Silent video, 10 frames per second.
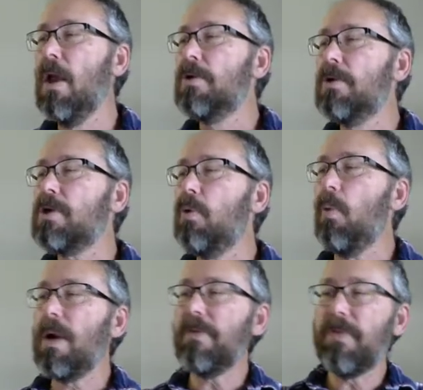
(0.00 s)
So
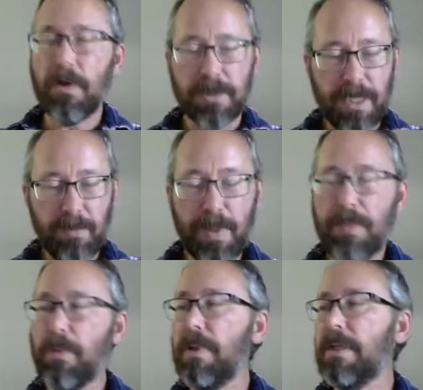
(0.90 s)
what if there are 10
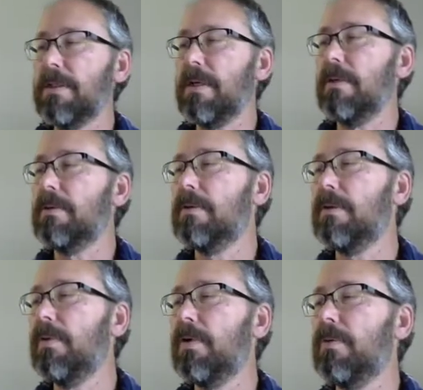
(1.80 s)
people in the
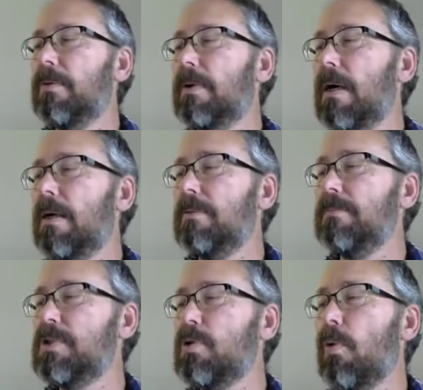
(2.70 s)

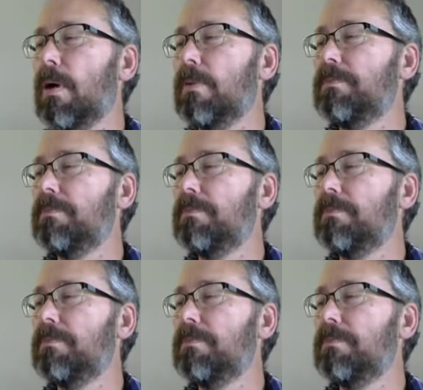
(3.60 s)
store?